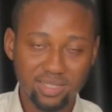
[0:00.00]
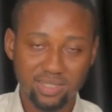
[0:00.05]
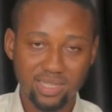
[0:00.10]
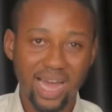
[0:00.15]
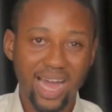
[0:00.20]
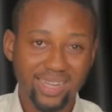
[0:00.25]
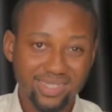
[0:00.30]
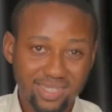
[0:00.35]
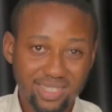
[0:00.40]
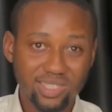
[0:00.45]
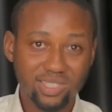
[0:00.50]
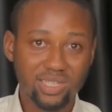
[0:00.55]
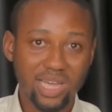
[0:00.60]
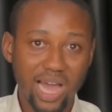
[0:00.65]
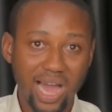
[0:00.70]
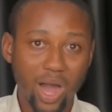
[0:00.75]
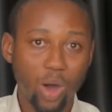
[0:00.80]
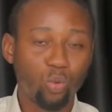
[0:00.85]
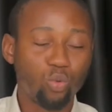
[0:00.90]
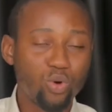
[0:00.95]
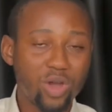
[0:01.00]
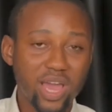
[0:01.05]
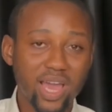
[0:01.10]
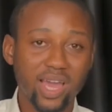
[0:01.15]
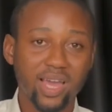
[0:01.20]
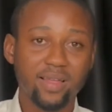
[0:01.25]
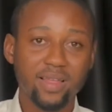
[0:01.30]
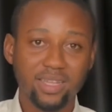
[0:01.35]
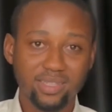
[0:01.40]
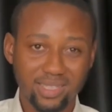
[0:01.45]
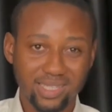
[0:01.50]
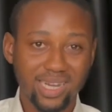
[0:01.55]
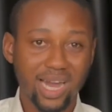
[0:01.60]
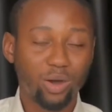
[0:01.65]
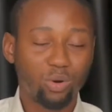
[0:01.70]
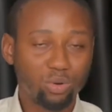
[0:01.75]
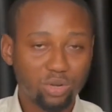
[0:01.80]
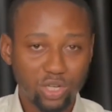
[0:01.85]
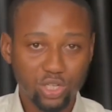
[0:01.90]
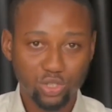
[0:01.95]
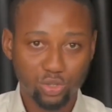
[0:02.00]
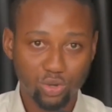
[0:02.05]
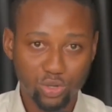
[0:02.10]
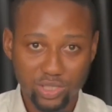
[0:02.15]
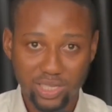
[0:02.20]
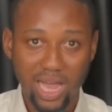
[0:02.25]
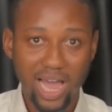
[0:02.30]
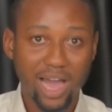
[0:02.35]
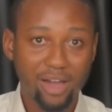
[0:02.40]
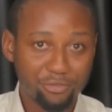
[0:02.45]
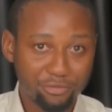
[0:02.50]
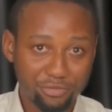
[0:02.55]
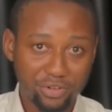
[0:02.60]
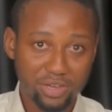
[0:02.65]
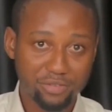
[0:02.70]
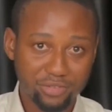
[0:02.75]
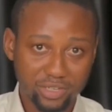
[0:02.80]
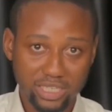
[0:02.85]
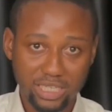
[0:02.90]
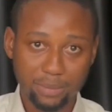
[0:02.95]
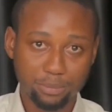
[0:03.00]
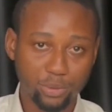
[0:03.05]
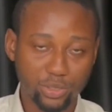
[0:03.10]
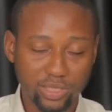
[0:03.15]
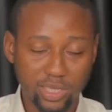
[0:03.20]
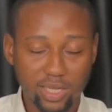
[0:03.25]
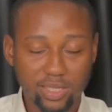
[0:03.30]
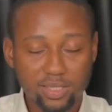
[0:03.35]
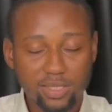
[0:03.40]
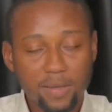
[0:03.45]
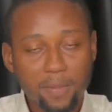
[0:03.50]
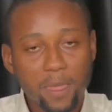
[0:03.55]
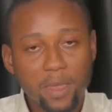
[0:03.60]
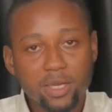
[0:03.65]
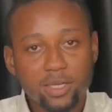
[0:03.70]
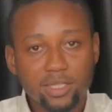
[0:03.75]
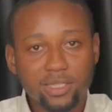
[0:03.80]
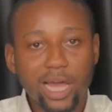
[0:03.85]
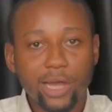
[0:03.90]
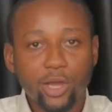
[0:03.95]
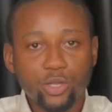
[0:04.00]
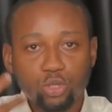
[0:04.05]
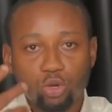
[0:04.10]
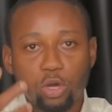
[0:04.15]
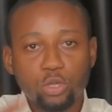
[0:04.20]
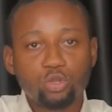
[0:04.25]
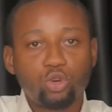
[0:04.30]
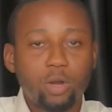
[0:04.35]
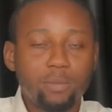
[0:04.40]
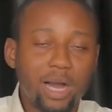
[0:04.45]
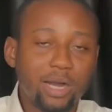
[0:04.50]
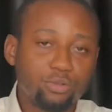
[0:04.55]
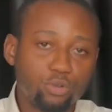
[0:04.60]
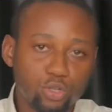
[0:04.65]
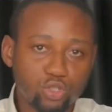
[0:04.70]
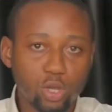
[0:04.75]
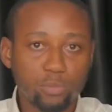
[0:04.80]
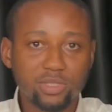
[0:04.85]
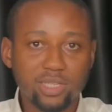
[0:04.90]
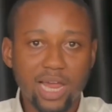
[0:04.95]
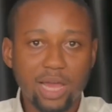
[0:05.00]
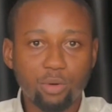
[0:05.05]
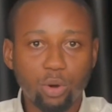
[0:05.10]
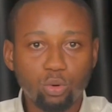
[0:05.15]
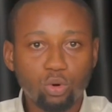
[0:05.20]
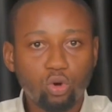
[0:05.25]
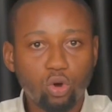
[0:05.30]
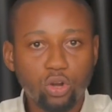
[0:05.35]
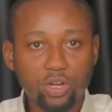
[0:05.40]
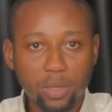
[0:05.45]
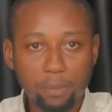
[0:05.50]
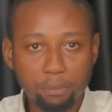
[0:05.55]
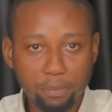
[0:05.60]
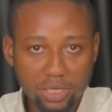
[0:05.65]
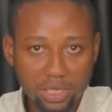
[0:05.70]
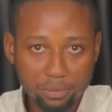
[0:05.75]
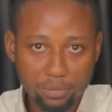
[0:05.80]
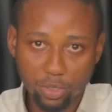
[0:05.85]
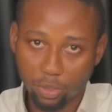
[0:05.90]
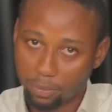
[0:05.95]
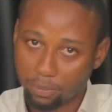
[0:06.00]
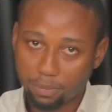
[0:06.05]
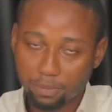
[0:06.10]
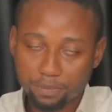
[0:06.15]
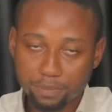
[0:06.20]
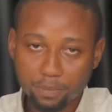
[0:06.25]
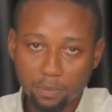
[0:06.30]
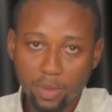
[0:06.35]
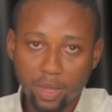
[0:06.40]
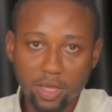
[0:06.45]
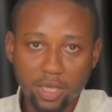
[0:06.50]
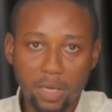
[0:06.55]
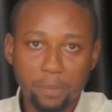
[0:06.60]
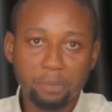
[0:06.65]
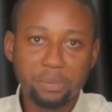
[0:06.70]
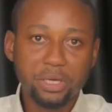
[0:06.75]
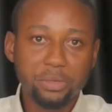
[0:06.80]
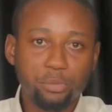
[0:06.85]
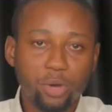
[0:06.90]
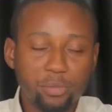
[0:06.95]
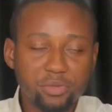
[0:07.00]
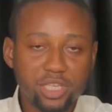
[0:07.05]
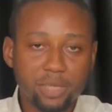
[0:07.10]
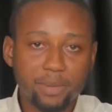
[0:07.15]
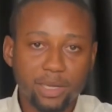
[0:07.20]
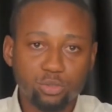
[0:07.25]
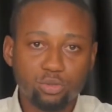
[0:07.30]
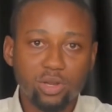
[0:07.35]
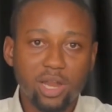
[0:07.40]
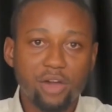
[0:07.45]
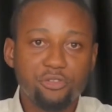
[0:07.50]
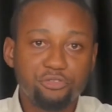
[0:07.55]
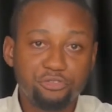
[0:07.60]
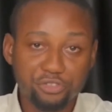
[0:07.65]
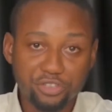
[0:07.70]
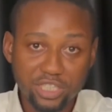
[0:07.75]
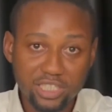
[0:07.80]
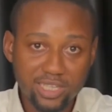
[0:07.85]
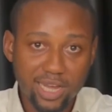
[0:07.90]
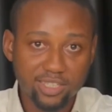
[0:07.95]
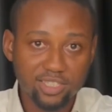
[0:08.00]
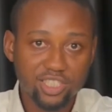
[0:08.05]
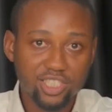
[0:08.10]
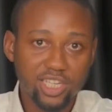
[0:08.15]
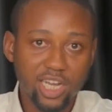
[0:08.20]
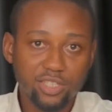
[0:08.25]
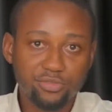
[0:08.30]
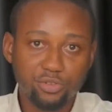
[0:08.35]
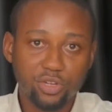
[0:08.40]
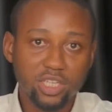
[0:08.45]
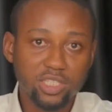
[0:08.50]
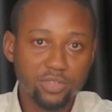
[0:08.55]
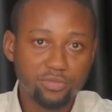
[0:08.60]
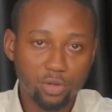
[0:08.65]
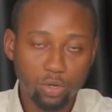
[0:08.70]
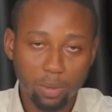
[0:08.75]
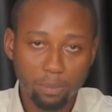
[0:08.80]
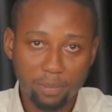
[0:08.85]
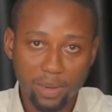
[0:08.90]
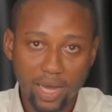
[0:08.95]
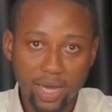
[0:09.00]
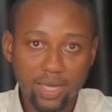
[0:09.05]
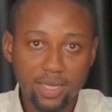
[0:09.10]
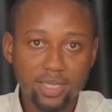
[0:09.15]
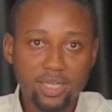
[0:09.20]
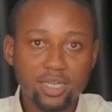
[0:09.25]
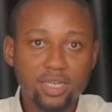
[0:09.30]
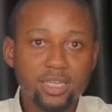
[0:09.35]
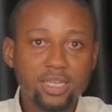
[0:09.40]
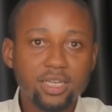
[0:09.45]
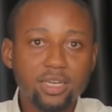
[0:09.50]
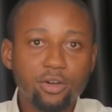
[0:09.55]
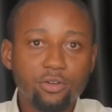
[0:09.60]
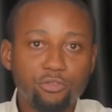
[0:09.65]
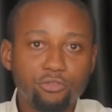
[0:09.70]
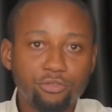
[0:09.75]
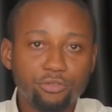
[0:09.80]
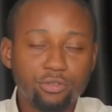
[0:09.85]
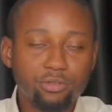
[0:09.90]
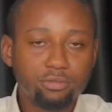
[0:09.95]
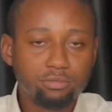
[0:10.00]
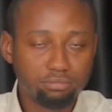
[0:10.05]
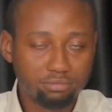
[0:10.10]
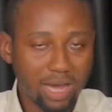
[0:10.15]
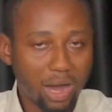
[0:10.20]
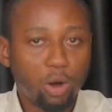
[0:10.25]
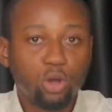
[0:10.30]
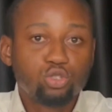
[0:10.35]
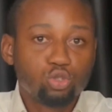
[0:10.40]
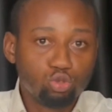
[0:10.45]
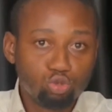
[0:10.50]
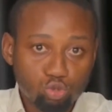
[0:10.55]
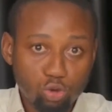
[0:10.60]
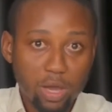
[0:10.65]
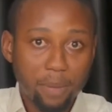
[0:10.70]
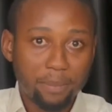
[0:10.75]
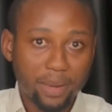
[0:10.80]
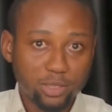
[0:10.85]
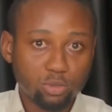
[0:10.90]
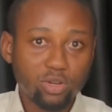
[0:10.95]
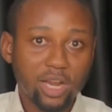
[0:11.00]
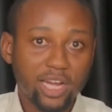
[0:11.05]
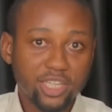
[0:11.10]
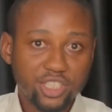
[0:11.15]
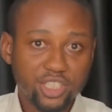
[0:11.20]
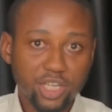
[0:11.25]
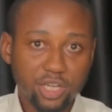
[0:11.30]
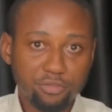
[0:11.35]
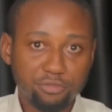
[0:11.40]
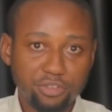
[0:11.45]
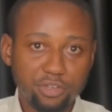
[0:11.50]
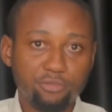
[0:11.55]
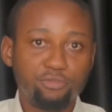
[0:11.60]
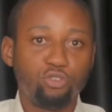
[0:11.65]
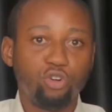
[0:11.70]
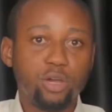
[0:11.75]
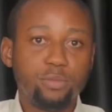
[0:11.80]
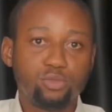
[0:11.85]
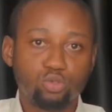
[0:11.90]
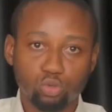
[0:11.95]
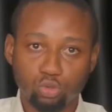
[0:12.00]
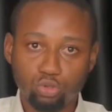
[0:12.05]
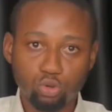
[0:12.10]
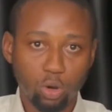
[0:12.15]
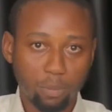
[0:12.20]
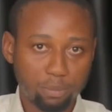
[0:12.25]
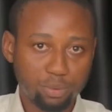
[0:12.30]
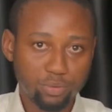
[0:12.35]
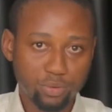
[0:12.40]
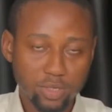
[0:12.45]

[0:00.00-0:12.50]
and these are where the calculations are very, very important. Now, you're also going to come across something like what we call a premium. A premium is a particular fee that is charged for a developer that wants to do a particular JV for him to drop.